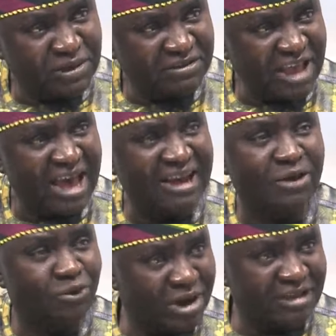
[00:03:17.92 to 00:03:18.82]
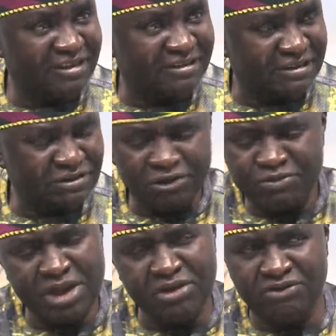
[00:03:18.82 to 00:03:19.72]
the space and regulate it.
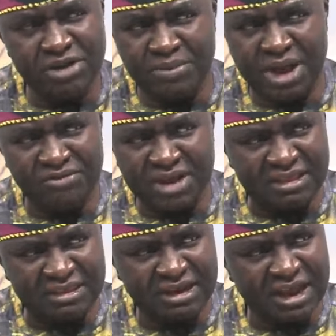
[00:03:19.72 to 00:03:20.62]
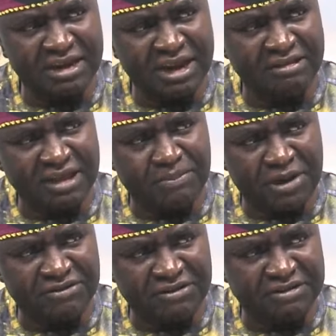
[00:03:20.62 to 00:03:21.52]
Not many of them have that, that, that
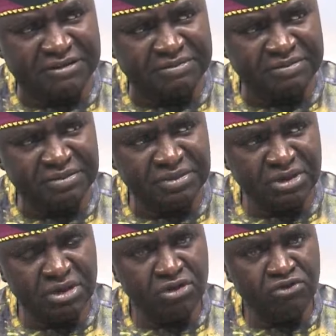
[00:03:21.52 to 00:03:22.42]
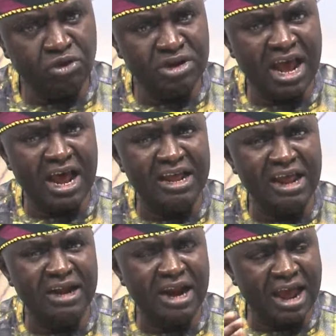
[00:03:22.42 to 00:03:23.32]
capacity. Mm. So
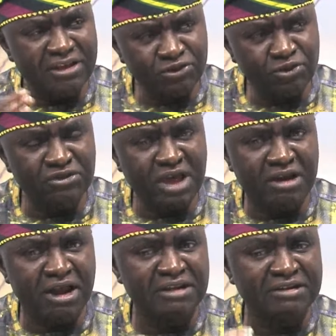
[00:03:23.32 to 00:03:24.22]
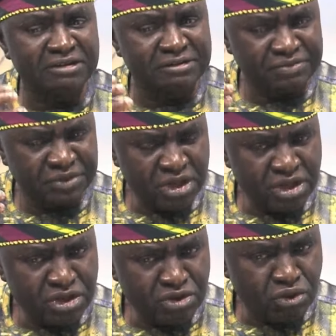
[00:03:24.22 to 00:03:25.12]
there there are issues around
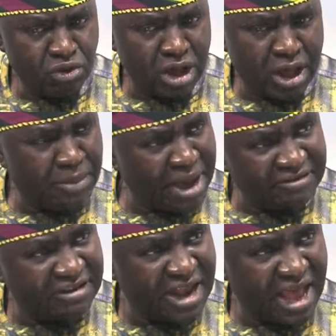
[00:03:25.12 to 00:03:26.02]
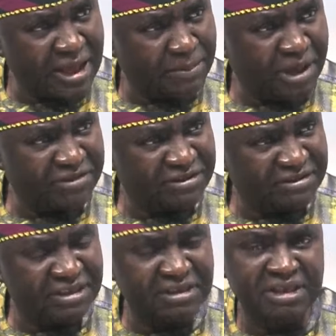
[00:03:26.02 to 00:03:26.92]
you know, uh, managerial
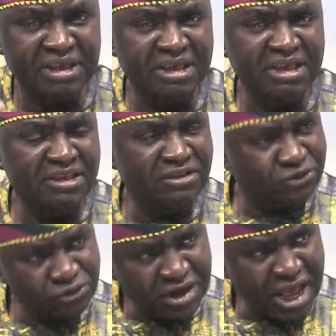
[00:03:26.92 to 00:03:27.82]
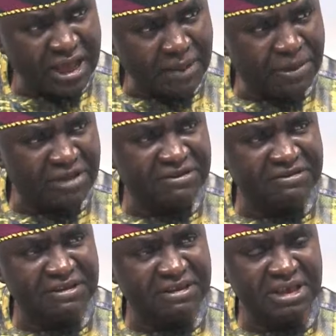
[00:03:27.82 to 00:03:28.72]
capacity, institutional
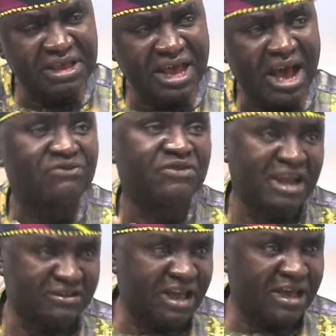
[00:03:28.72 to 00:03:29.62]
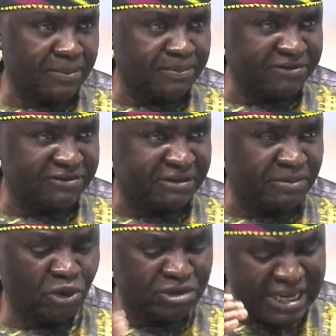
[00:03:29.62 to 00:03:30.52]
capacity, and financial
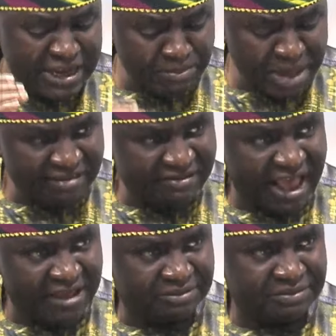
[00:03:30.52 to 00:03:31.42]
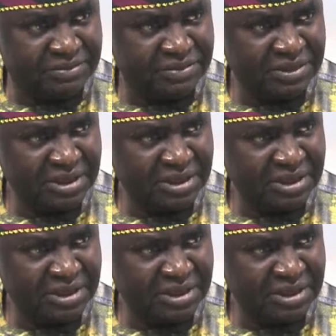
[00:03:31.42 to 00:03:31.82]
capacity. But in the meantime,